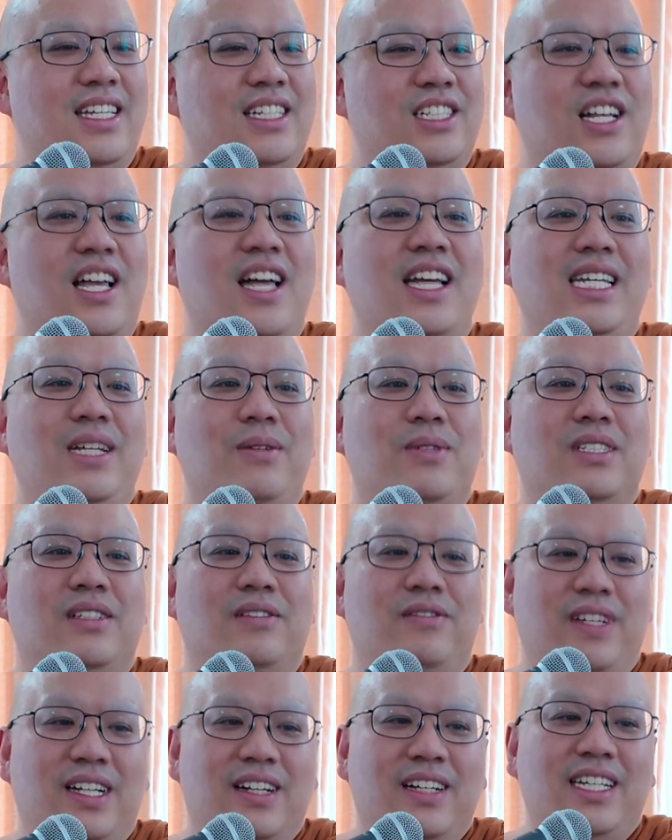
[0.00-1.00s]
Chani was
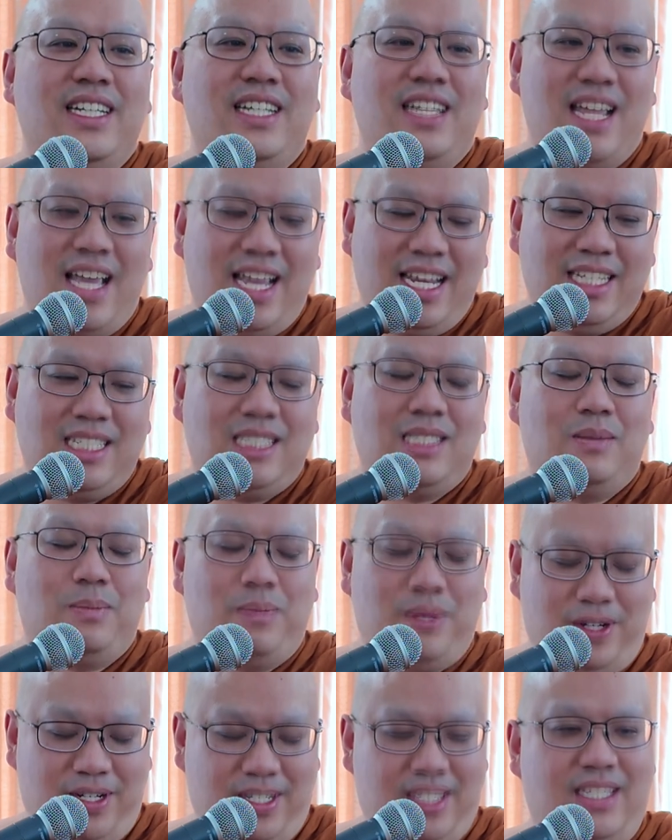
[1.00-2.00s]
a very nice
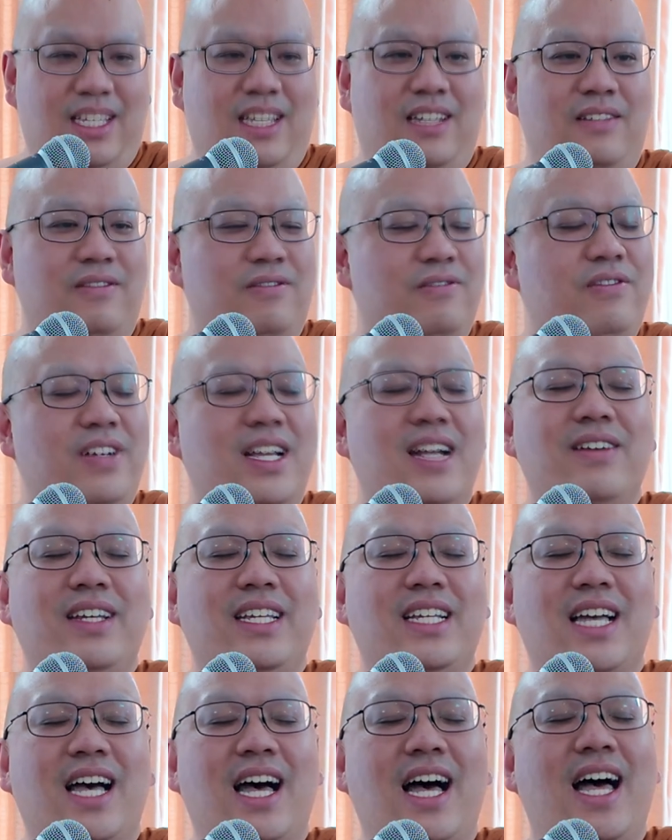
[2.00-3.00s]
person,
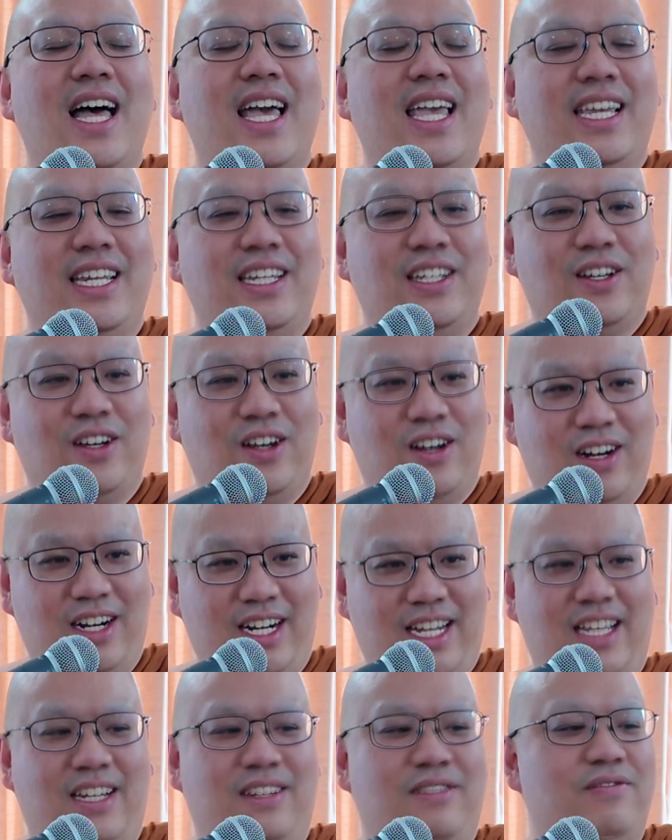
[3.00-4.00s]
very
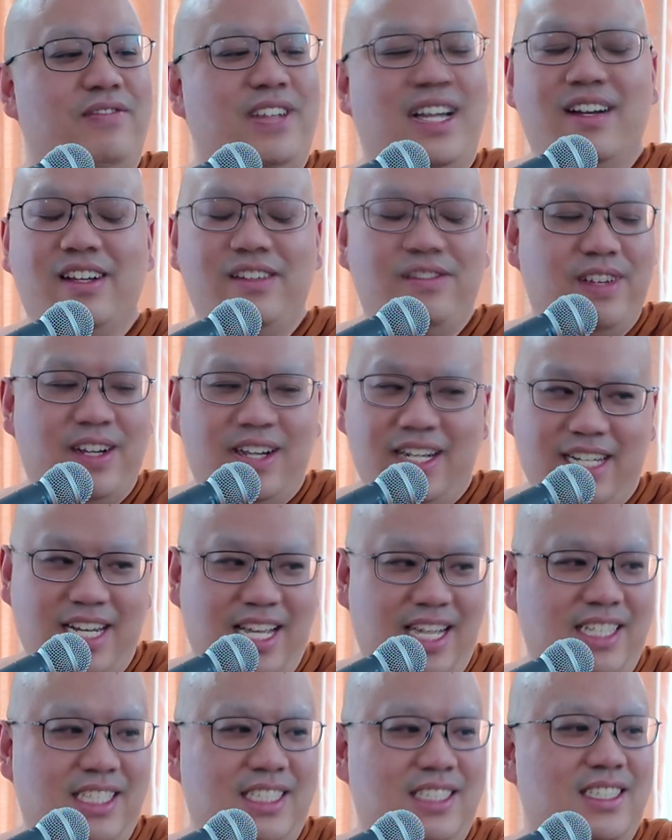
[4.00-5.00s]
kind-hearted, very, very
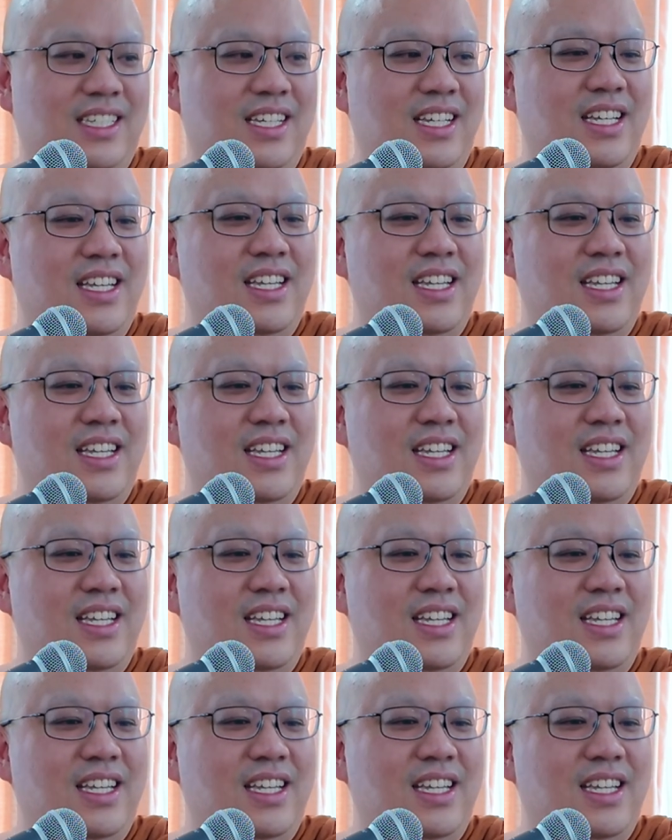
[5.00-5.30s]
nice.